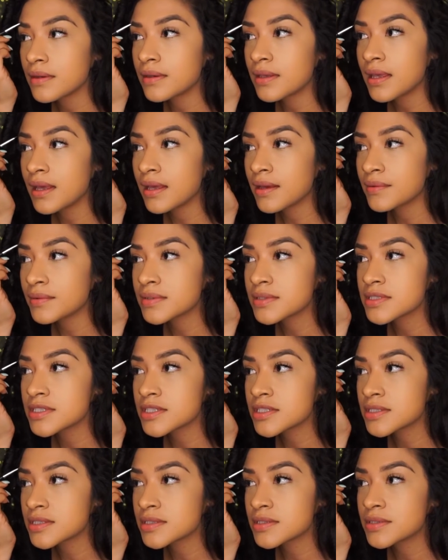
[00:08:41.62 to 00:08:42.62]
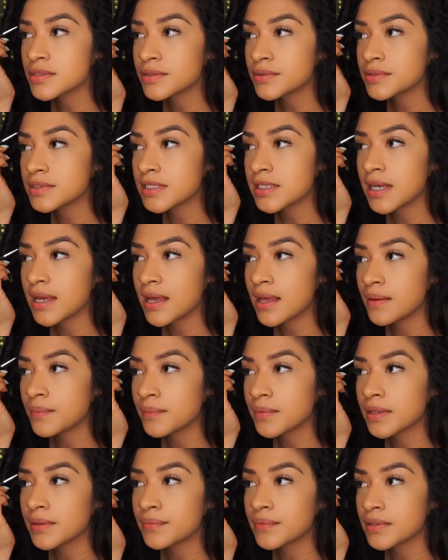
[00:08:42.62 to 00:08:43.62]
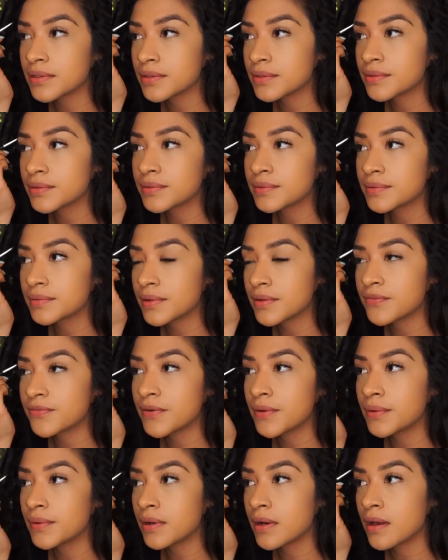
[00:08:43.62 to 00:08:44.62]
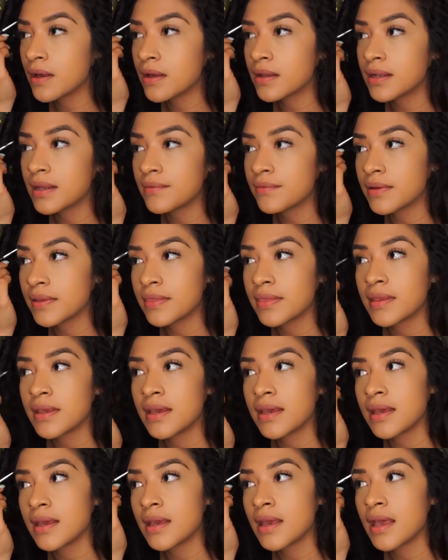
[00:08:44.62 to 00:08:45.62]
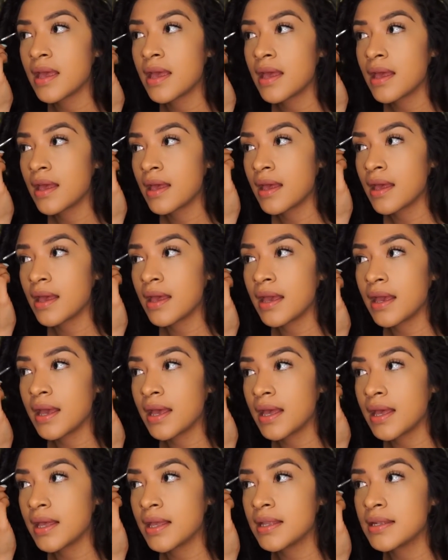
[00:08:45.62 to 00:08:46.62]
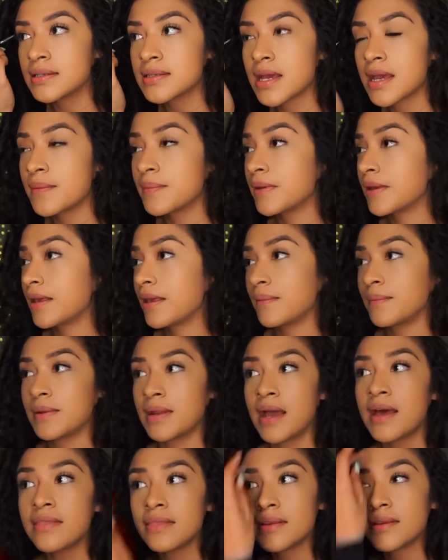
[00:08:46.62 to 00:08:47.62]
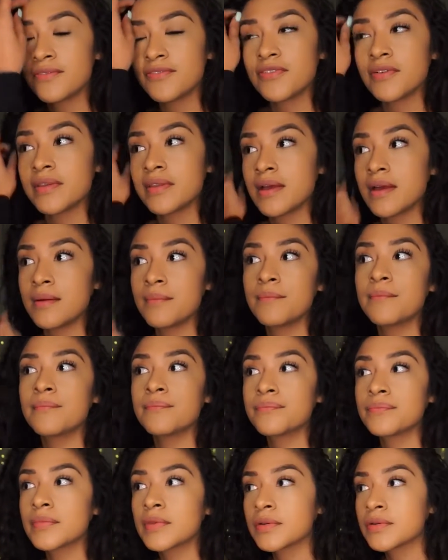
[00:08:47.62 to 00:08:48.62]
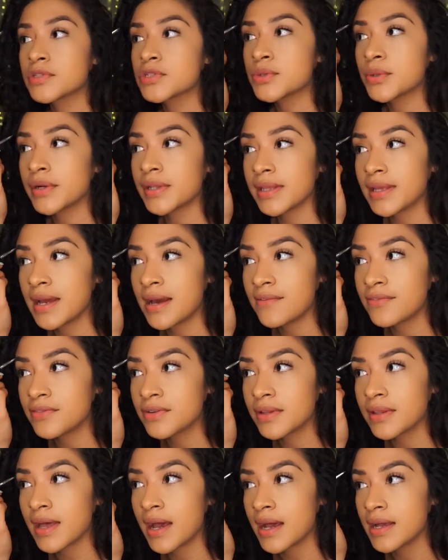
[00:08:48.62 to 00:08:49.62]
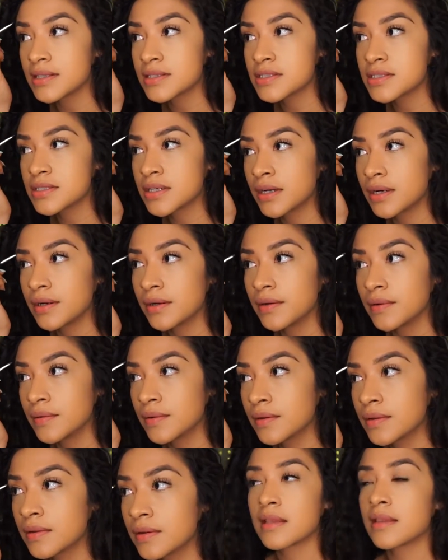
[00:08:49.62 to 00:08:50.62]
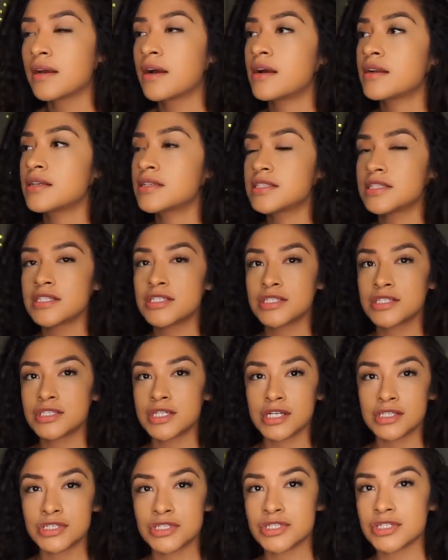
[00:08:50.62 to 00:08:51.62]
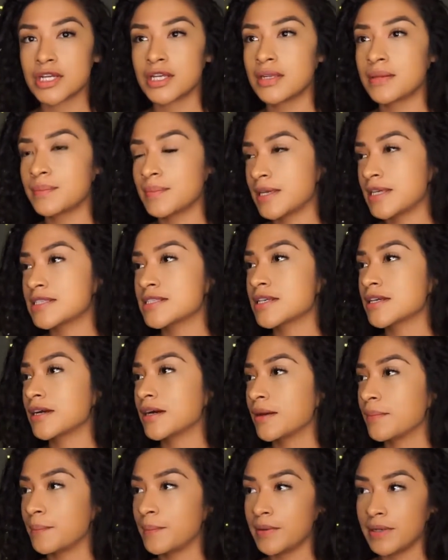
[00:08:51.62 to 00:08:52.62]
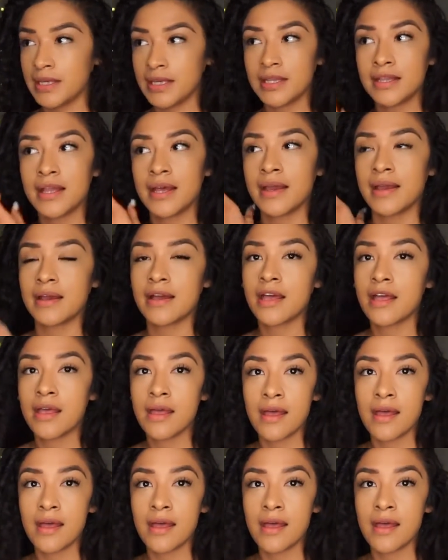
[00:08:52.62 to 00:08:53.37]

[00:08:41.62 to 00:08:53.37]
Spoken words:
yeah, it was just through DM. We went through a phone call and everything. And I became an athlete for them shortly after that. So they're honestly such an amazing company. Like,